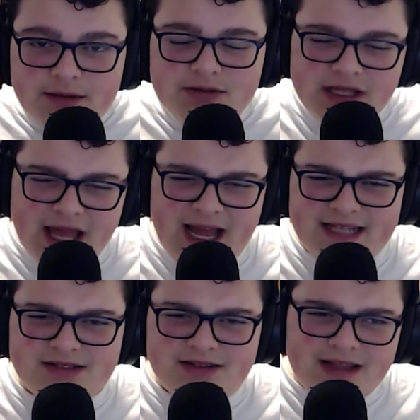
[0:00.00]
So yeah,
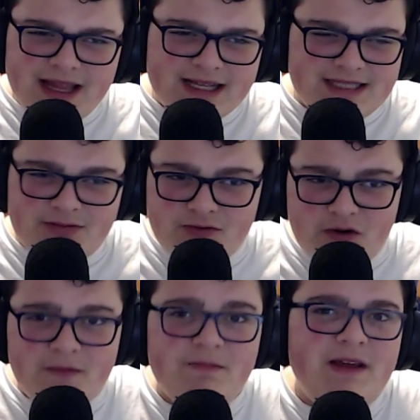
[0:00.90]
guys. So like I said
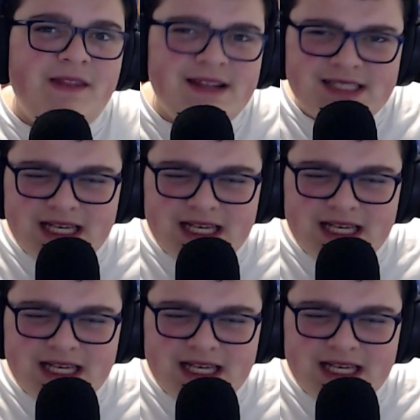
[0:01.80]
before, this